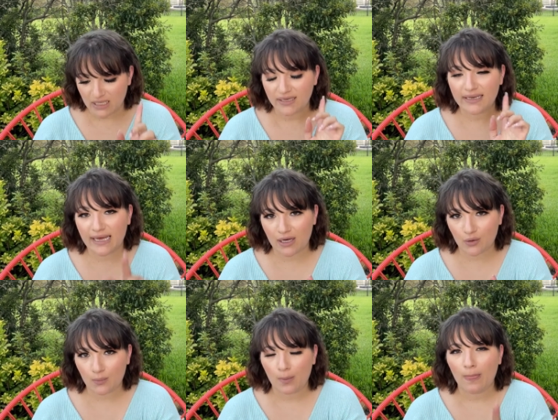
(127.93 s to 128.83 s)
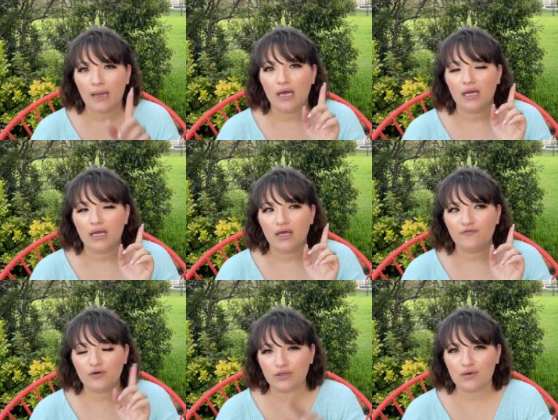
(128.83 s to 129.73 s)
Now,
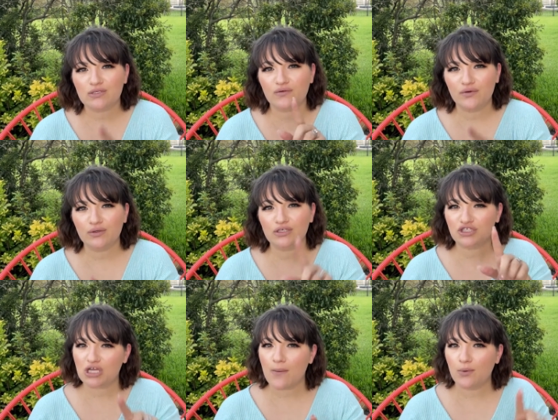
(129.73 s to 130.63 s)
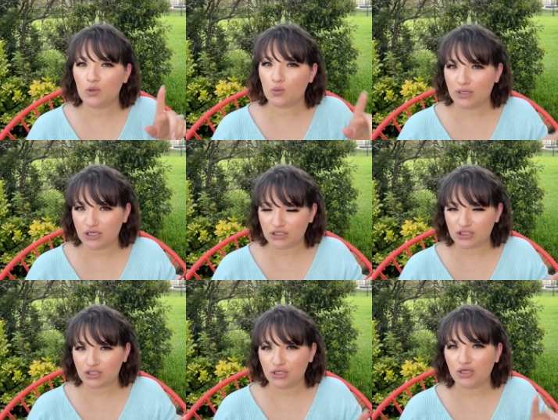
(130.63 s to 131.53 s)
for those of you that shop on
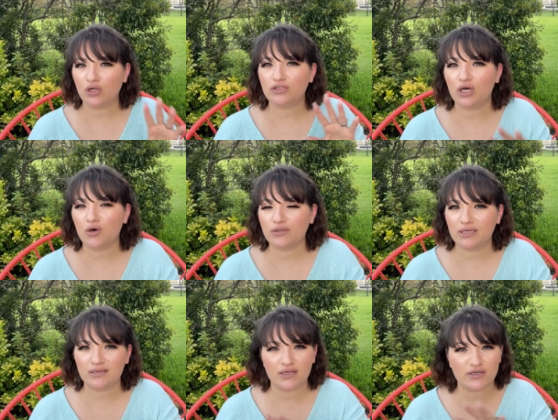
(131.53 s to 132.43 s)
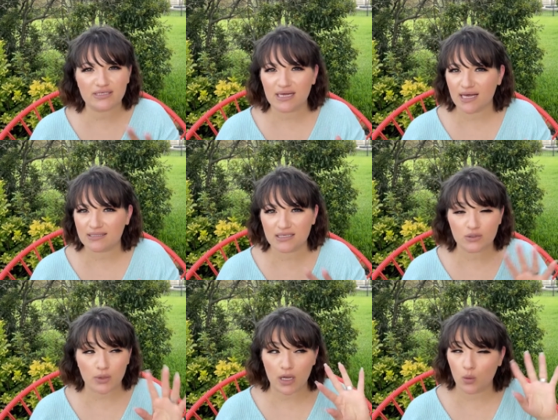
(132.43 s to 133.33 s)
Wish, y'all know that their sizes
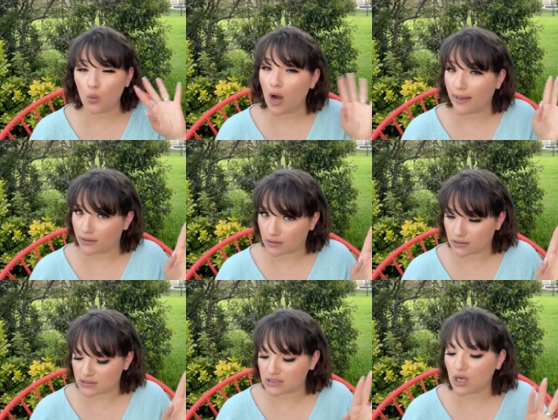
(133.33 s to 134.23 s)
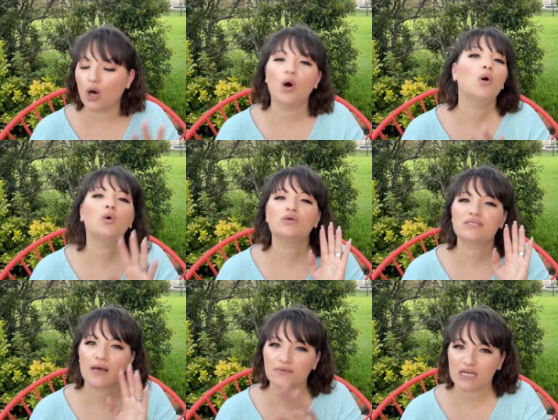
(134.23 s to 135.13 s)
run wild. So
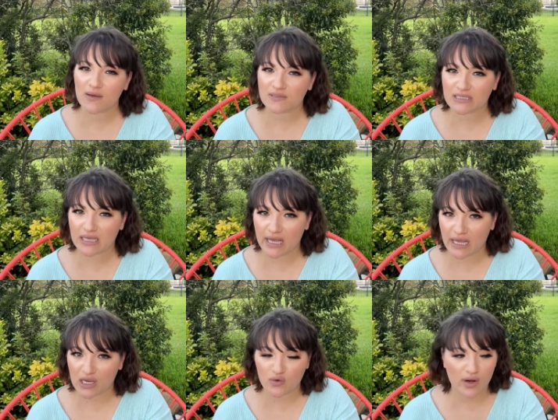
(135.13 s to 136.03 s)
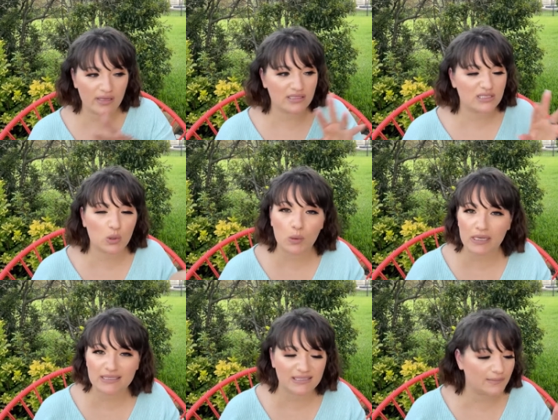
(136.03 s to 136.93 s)
sometimes king runs
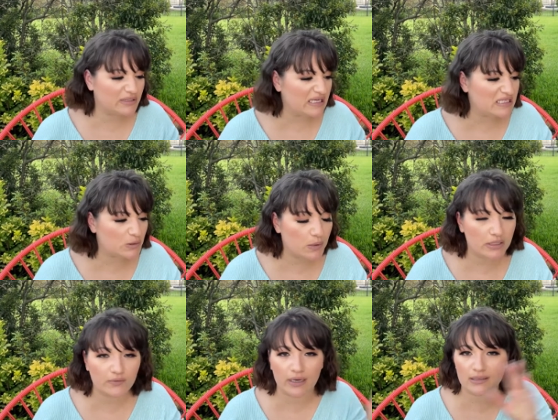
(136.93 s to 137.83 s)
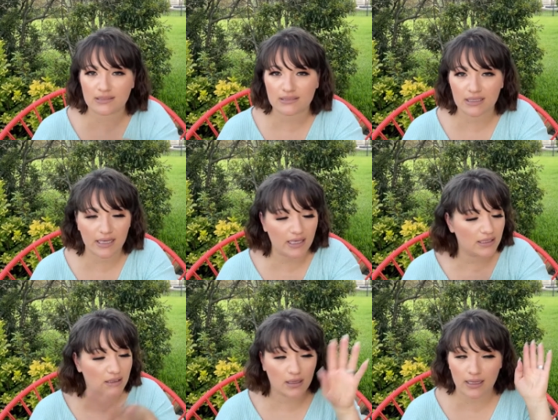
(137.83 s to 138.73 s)
queen, sometimes queen runs
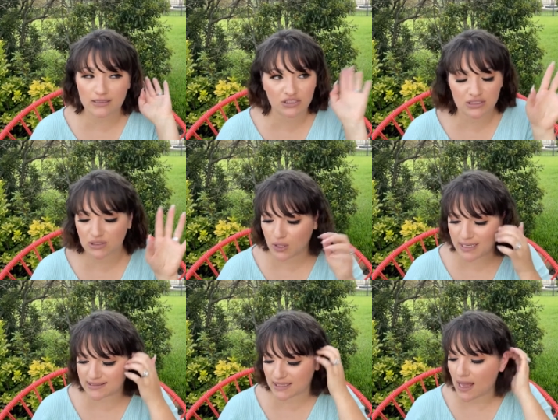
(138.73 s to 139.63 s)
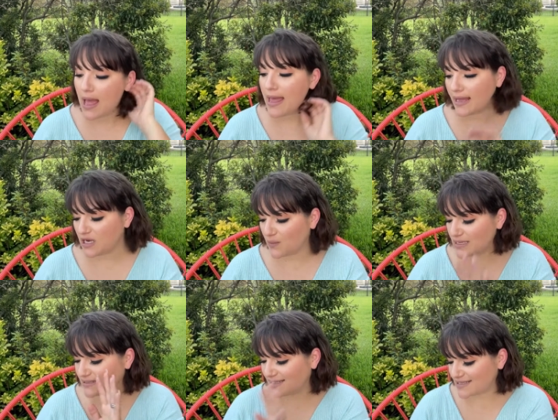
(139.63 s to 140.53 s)
king. It's just crazy.
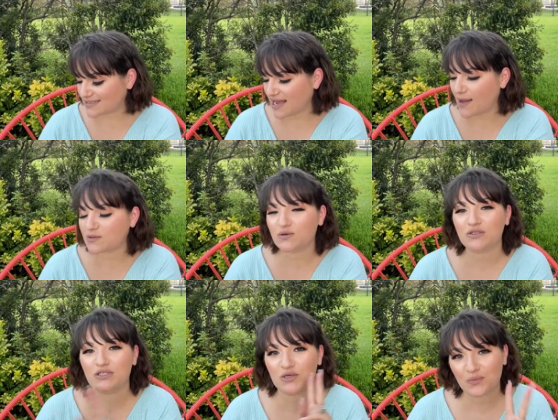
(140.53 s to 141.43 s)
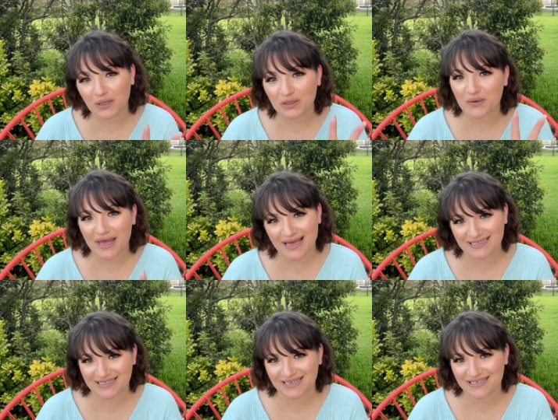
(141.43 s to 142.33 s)
Anyways, this comes with 2
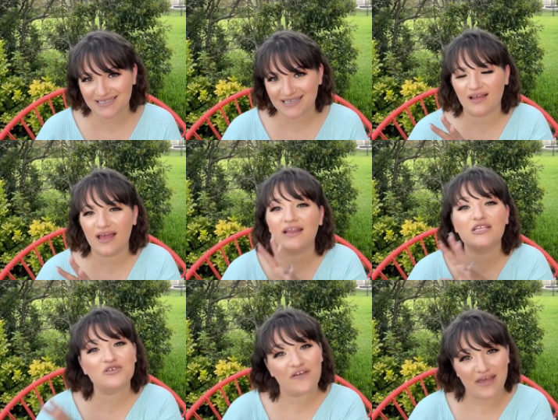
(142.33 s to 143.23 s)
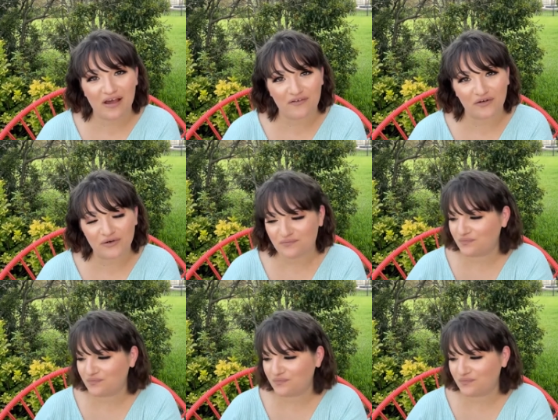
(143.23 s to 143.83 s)
pillowcases and a duvet cover.